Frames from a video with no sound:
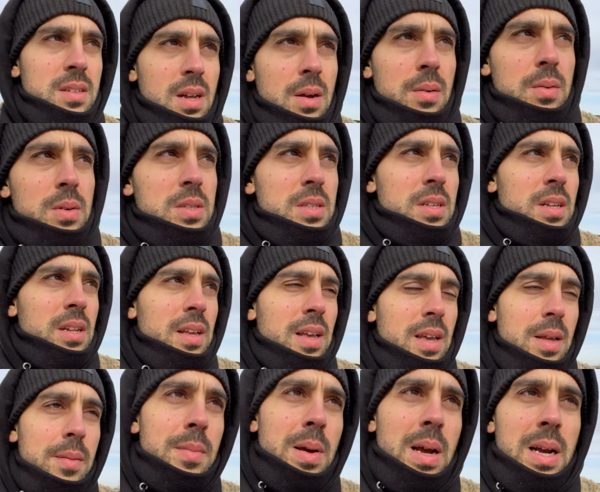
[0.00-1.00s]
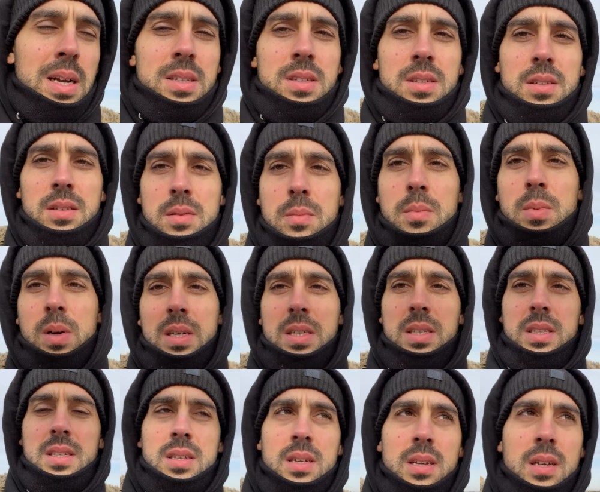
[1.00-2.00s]
now we're just gonna head back to the
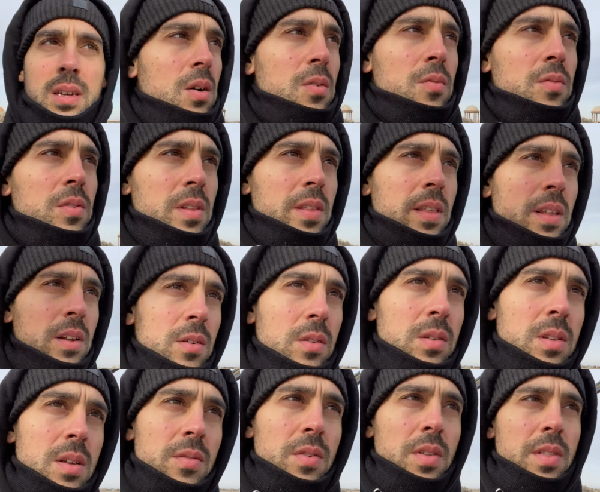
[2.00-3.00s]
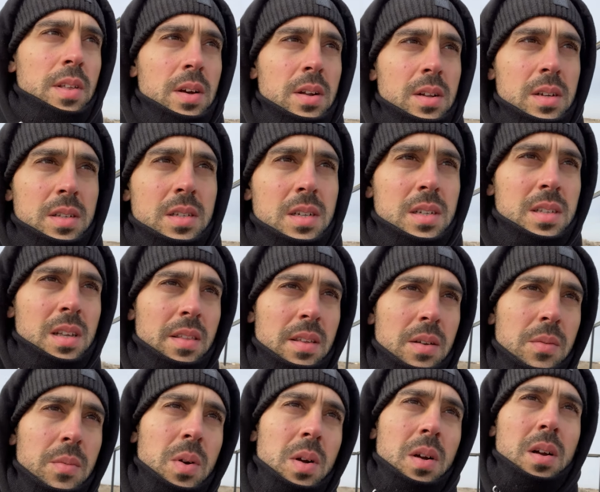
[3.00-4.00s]
bus. Hopefully they don't leave without us, because I
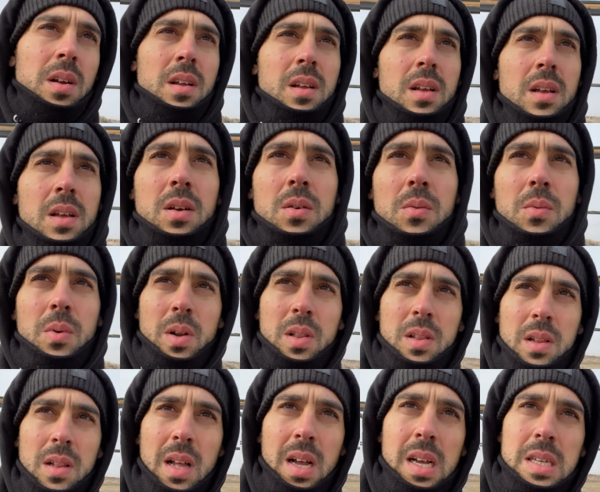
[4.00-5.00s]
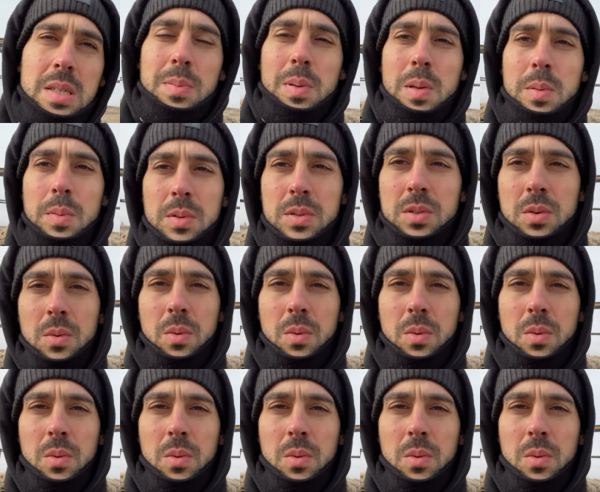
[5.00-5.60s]
think we're one of the last people to